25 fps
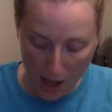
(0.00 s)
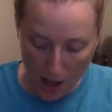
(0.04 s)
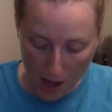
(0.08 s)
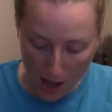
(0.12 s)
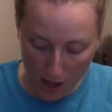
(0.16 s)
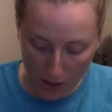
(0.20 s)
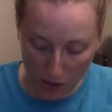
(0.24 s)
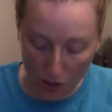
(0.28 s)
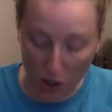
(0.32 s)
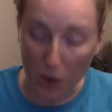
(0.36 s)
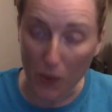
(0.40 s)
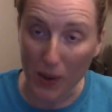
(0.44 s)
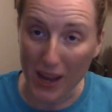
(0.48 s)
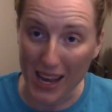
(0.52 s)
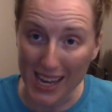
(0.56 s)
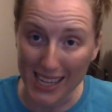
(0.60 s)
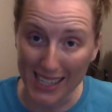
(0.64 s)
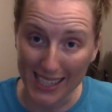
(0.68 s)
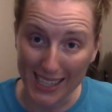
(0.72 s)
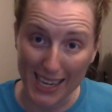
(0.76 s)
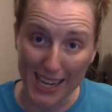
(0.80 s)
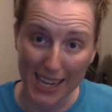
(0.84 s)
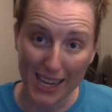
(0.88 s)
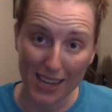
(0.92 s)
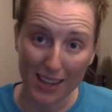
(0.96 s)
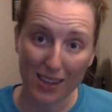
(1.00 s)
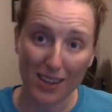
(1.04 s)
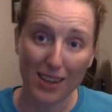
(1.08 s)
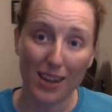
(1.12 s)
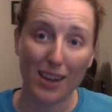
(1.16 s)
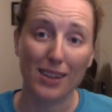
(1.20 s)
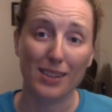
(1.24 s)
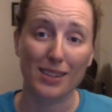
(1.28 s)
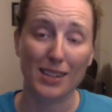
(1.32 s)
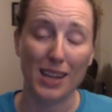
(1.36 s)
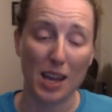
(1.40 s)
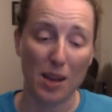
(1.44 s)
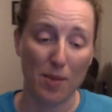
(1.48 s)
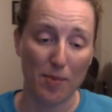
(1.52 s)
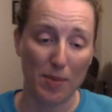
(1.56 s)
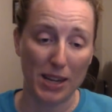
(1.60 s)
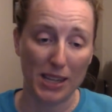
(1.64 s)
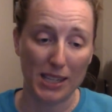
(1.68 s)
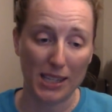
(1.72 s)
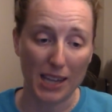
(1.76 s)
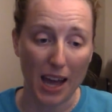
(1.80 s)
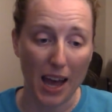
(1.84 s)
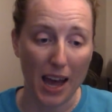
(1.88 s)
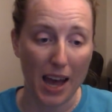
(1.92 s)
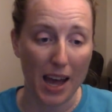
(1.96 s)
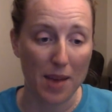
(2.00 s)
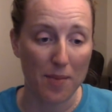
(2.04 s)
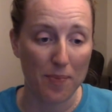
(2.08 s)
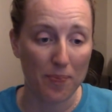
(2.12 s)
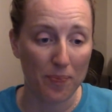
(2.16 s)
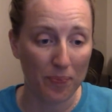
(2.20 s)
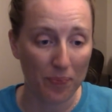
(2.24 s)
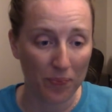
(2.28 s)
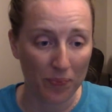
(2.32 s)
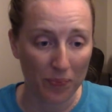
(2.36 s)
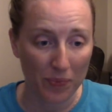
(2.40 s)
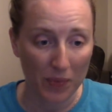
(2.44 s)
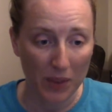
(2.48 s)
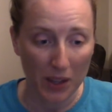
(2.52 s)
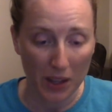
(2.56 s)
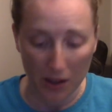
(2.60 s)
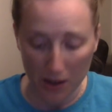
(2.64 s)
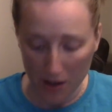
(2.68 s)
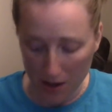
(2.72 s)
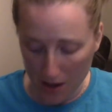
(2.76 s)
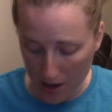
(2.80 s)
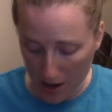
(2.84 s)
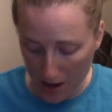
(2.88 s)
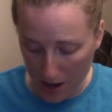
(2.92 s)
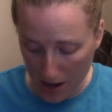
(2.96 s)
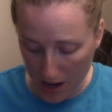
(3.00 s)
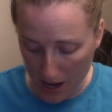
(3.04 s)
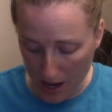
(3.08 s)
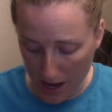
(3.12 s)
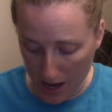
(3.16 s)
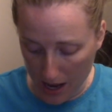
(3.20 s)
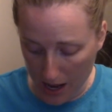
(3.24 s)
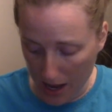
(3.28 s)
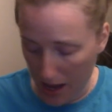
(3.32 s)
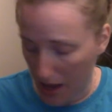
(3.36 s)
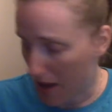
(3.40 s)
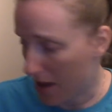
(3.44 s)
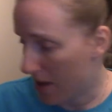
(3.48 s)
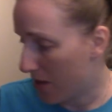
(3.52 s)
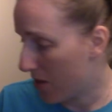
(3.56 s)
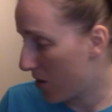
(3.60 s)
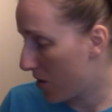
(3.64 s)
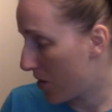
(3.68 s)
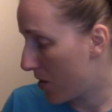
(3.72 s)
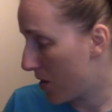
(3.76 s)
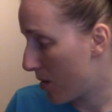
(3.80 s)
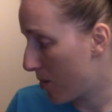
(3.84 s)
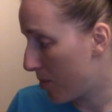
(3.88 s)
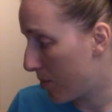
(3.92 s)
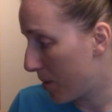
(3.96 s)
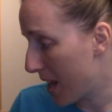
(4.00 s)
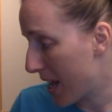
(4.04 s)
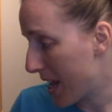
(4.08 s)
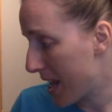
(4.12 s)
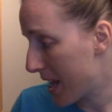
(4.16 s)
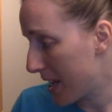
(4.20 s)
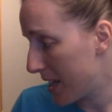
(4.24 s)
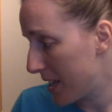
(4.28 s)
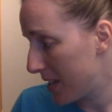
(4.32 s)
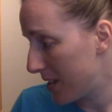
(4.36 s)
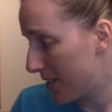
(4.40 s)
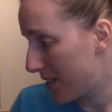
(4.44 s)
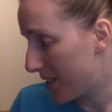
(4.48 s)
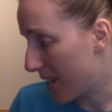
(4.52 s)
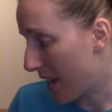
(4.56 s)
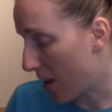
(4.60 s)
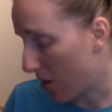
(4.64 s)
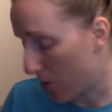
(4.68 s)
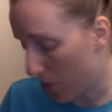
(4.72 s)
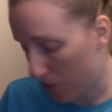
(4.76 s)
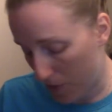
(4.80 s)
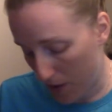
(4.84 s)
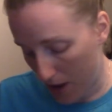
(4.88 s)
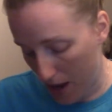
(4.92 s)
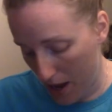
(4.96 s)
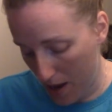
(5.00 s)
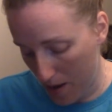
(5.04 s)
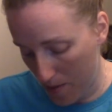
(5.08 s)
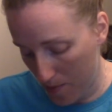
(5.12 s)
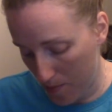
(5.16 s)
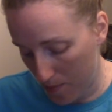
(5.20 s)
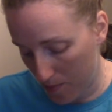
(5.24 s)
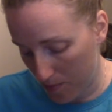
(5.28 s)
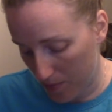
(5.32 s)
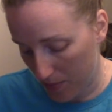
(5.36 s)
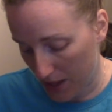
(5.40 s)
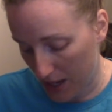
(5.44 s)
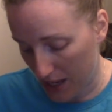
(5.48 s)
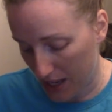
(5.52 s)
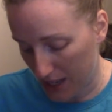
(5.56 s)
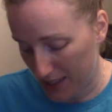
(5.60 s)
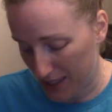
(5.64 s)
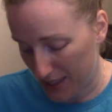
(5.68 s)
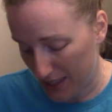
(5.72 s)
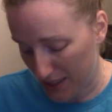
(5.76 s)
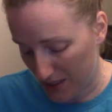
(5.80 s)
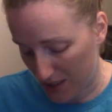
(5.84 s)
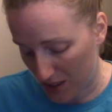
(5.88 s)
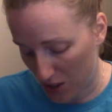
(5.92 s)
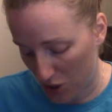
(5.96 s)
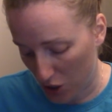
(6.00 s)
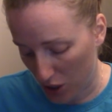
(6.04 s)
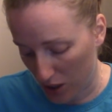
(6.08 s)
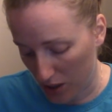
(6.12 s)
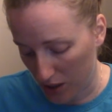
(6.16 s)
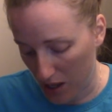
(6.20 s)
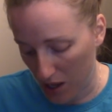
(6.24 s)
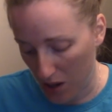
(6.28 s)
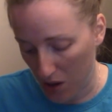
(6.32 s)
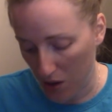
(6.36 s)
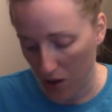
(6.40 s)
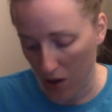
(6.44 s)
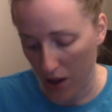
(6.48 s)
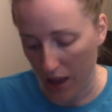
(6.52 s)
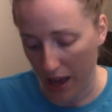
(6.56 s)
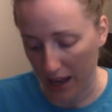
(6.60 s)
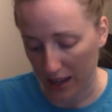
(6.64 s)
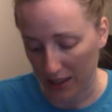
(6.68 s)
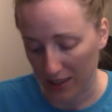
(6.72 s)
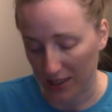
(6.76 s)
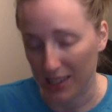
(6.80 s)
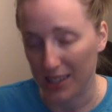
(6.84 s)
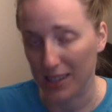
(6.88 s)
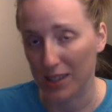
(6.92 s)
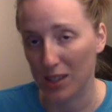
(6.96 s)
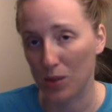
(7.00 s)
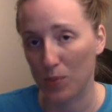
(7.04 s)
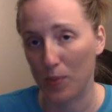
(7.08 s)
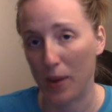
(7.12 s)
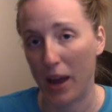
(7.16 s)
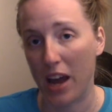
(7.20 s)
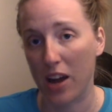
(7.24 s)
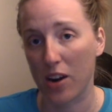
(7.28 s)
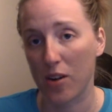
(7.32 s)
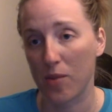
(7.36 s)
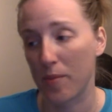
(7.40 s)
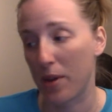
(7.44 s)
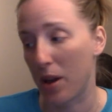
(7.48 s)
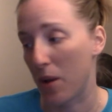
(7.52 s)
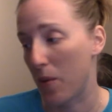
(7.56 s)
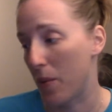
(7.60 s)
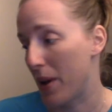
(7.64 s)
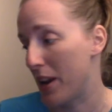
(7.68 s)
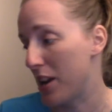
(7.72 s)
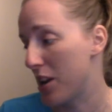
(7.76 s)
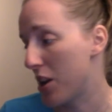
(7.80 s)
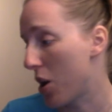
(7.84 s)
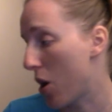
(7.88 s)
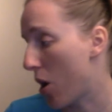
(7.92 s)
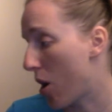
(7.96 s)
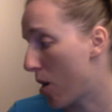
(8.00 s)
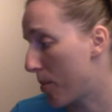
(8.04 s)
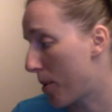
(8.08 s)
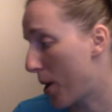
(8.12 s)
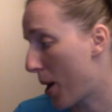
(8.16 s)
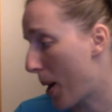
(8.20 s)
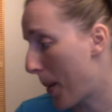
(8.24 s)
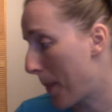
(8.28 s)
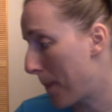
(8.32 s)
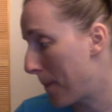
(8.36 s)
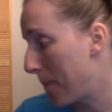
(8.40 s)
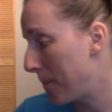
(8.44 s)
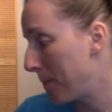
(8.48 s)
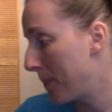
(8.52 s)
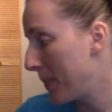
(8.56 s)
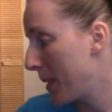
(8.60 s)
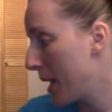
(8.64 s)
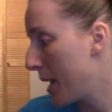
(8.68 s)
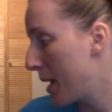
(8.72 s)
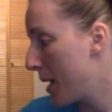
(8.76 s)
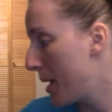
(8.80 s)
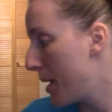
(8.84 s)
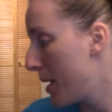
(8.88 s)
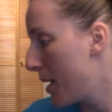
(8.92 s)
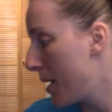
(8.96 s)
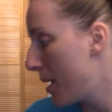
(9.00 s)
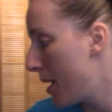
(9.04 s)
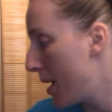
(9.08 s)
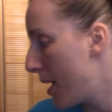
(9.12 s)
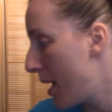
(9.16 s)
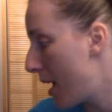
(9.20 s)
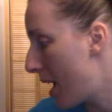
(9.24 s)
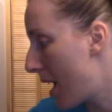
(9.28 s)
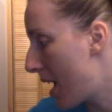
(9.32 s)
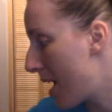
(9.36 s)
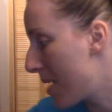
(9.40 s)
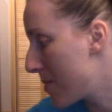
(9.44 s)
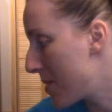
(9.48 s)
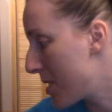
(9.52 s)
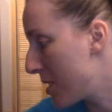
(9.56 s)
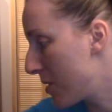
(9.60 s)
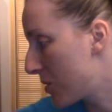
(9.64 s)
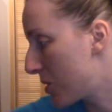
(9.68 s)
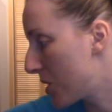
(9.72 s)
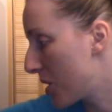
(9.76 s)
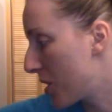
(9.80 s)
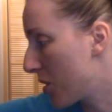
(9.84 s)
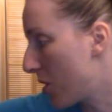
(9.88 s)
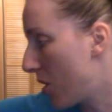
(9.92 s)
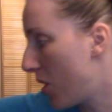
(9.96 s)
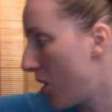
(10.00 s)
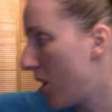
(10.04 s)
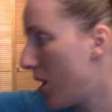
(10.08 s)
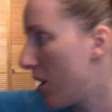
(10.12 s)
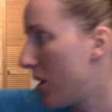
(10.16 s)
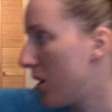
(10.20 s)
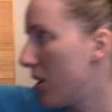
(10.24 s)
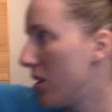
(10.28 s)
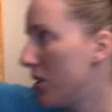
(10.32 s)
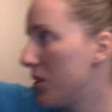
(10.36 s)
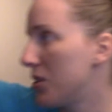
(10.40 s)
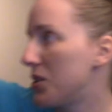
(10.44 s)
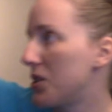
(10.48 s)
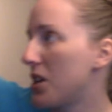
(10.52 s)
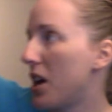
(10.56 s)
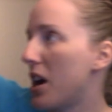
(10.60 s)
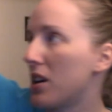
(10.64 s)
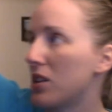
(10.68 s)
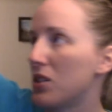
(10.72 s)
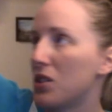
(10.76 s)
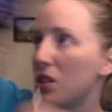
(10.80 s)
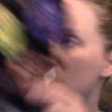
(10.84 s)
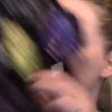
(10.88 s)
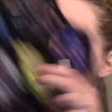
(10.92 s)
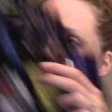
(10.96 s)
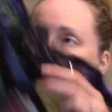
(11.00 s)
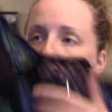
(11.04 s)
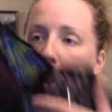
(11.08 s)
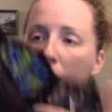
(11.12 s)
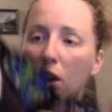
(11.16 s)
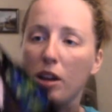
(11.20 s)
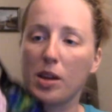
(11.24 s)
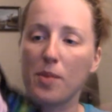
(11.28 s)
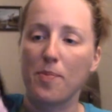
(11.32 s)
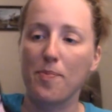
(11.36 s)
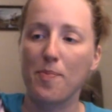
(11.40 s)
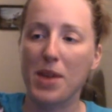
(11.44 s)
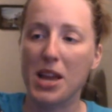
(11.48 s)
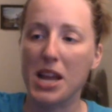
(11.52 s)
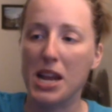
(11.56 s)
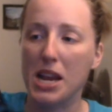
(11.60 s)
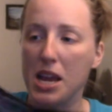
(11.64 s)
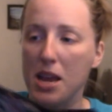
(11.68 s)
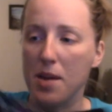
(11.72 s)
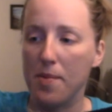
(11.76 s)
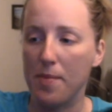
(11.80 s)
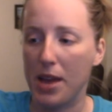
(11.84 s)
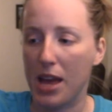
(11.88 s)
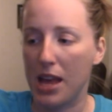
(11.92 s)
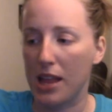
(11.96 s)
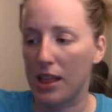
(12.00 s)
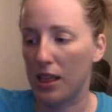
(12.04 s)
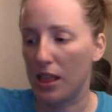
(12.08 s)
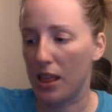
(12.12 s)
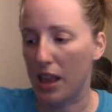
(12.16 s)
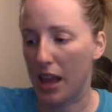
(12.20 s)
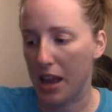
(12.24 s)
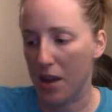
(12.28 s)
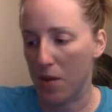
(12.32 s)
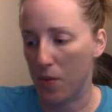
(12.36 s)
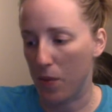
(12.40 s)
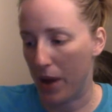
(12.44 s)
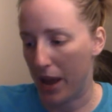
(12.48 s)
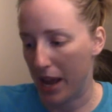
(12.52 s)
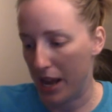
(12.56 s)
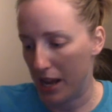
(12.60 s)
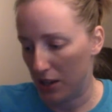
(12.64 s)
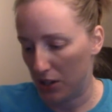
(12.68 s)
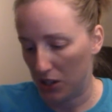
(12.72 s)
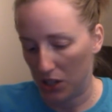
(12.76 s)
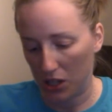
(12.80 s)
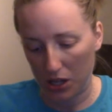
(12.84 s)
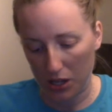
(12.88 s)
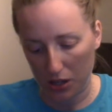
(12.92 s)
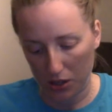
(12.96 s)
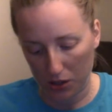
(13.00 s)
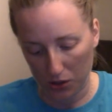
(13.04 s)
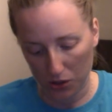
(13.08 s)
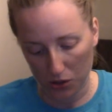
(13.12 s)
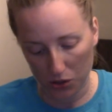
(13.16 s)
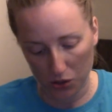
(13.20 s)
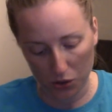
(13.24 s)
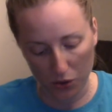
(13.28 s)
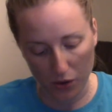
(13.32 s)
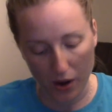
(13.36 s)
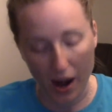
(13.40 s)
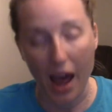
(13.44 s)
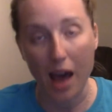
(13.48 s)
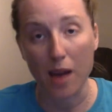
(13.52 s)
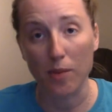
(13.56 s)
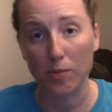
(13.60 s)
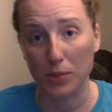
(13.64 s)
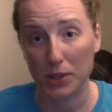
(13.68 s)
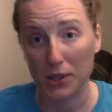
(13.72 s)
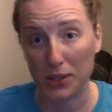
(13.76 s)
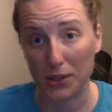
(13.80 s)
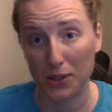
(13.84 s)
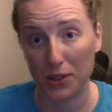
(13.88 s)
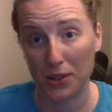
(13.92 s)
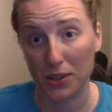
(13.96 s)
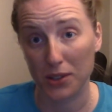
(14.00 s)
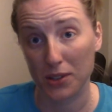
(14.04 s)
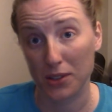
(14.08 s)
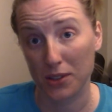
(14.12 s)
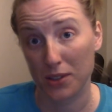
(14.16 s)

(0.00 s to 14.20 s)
I'll go easy. I'll take my time. The blanket itself, like I said, it's the Juggling Hexes pattern by Wendy Harbaugh. I'm using all Socks That Rock medium and lightweight scraps.